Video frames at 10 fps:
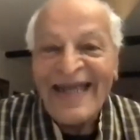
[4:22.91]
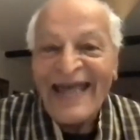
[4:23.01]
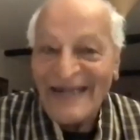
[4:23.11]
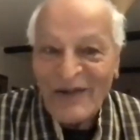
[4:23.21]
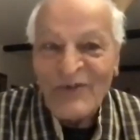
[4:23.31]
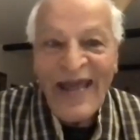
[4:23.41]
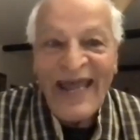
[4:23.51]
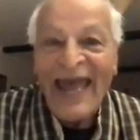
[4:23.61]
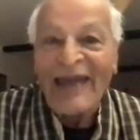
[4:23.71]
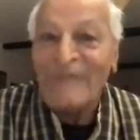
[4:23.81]
in a
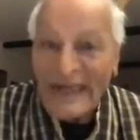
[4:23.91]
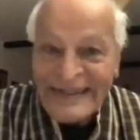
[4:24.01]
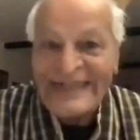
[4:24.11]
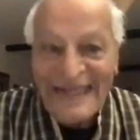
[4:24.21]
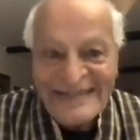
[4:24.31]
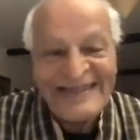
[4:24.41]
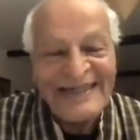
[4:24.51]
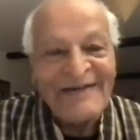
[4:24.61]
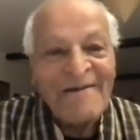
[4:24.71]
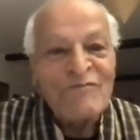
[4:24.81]
way, and Bertrand Russell